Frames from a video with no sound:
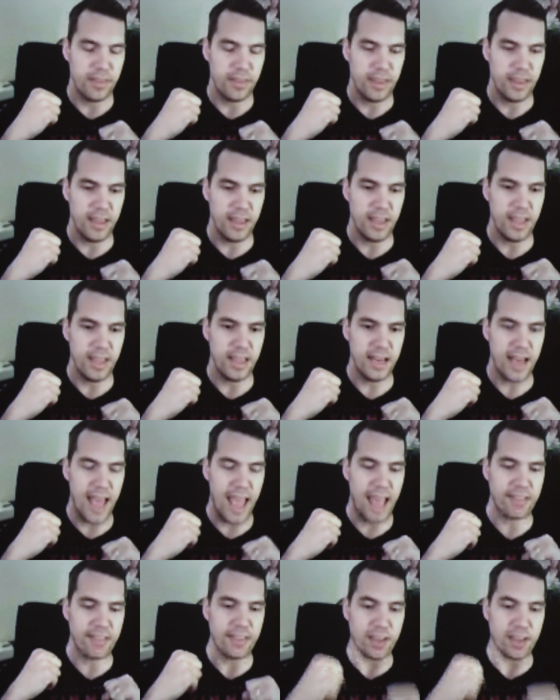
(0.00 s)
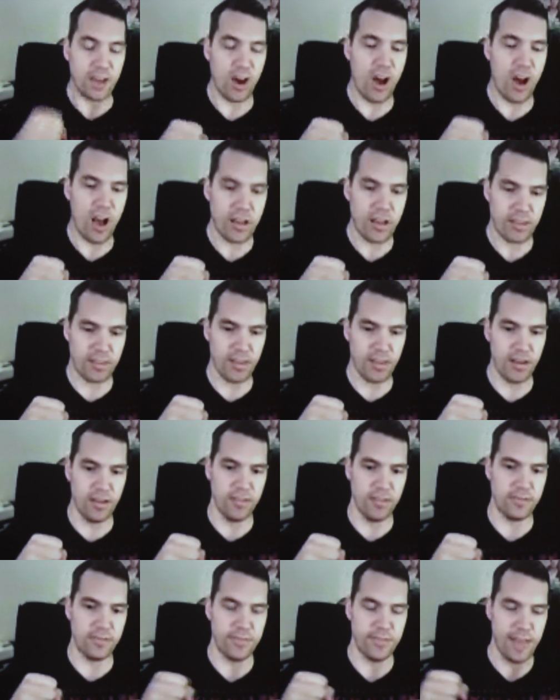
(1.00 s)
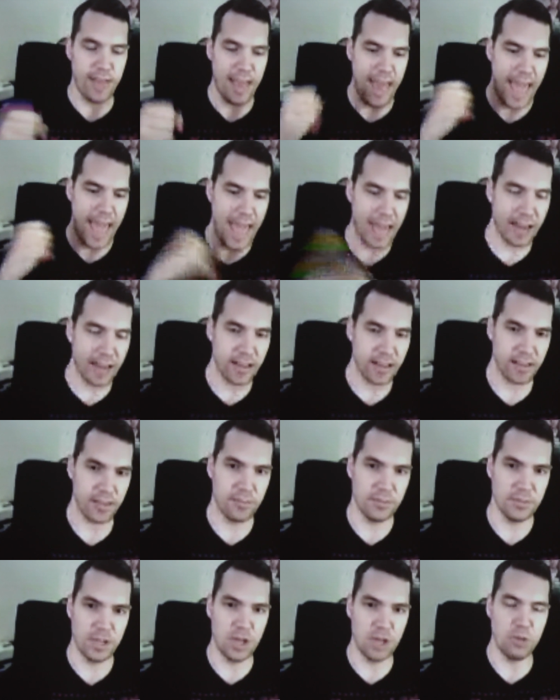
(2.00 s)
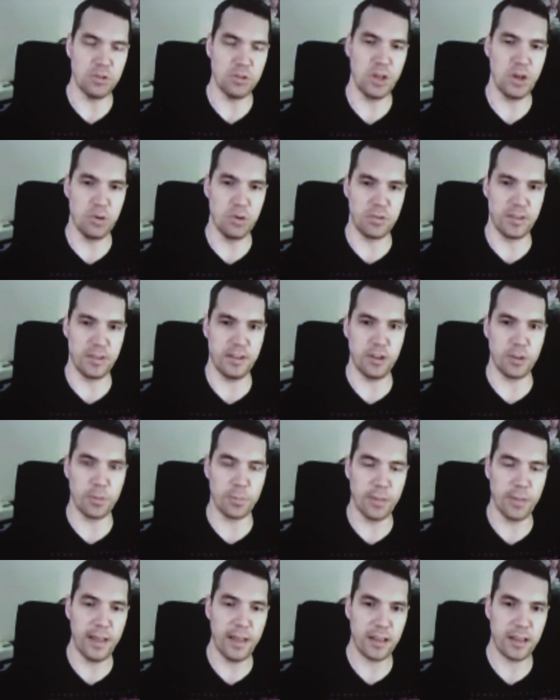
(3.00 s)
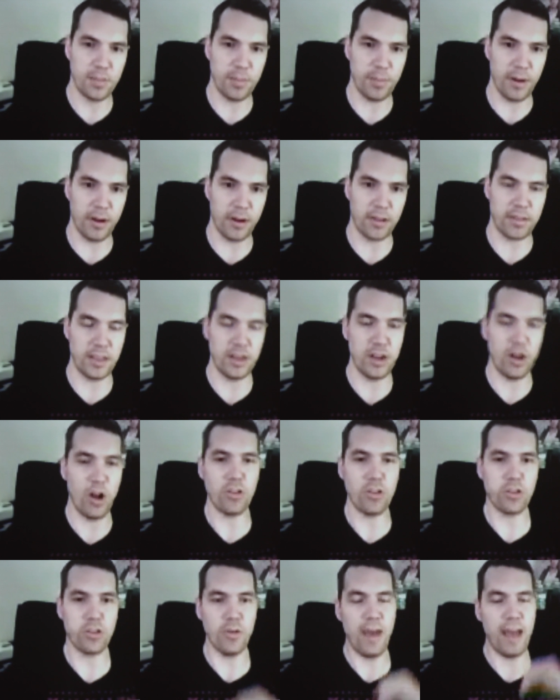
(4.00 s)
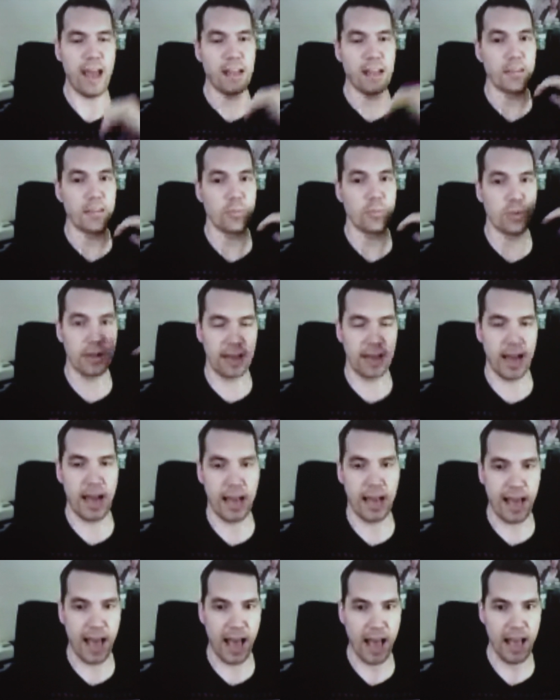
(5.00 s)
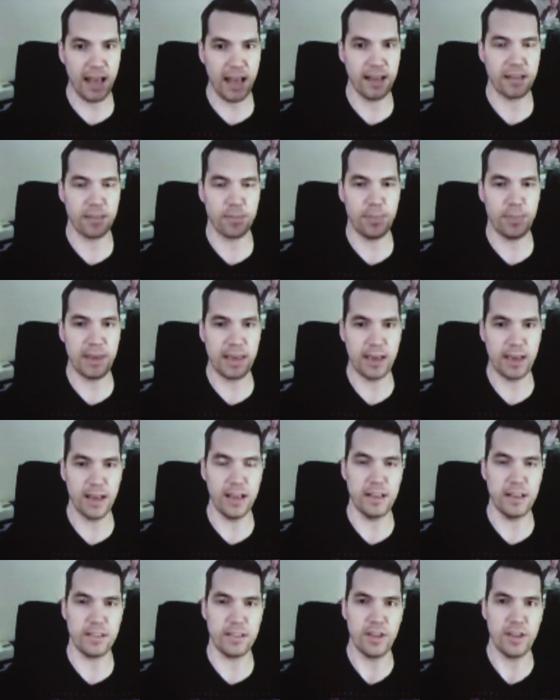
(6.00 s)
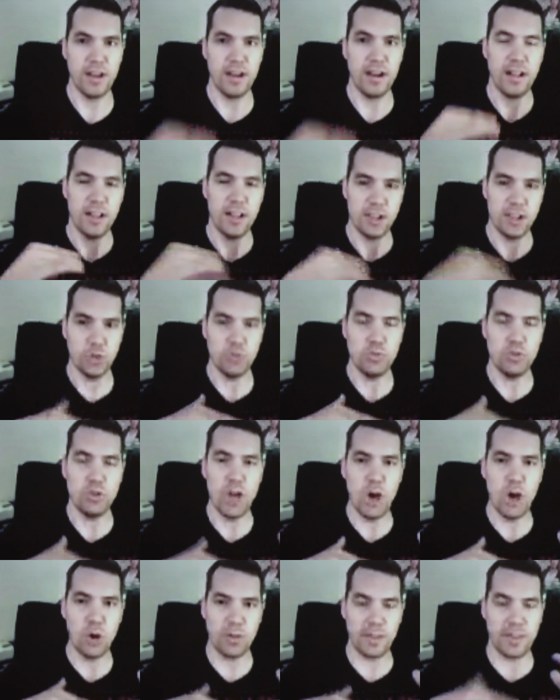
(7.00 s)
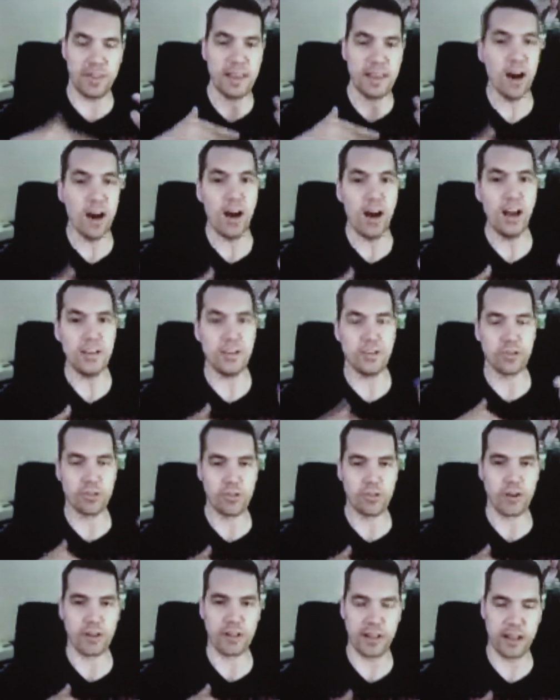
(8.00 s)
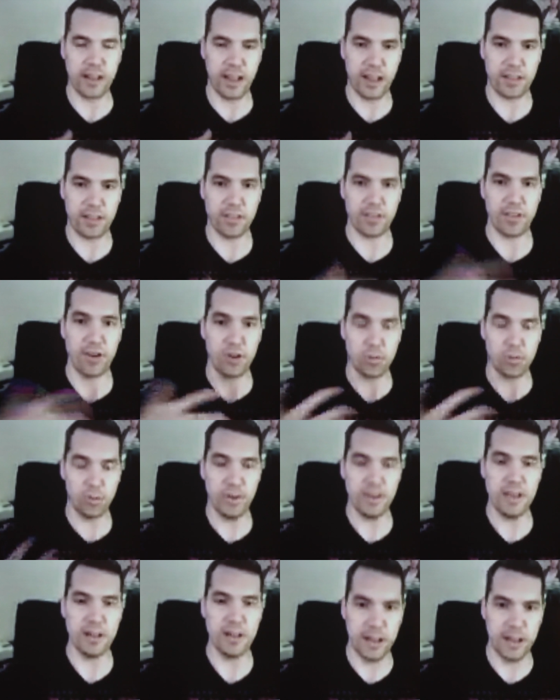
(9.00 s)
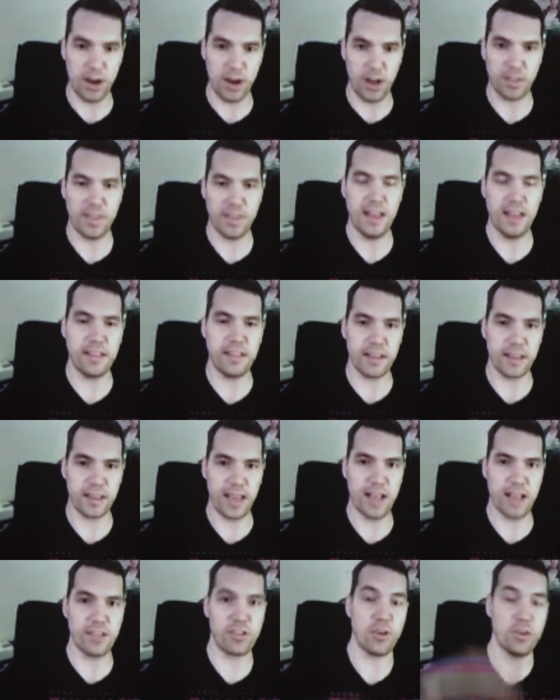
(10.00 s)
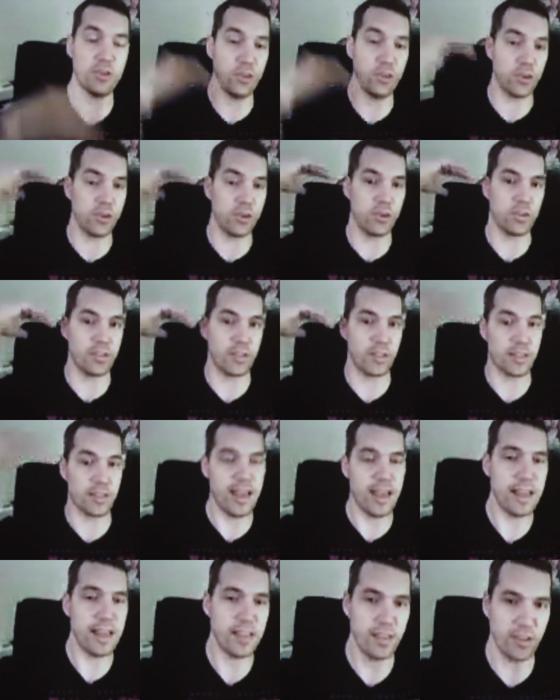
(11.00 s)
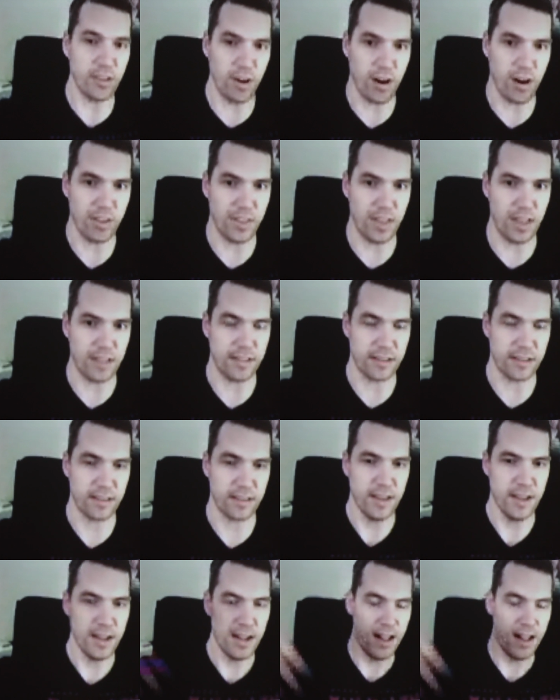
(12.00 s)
it, it at the cost of adding some low lows into your play experience, it also adds some really high highs, because you know that the odds you're struggling against are real and authentic. And so your successes are authentic.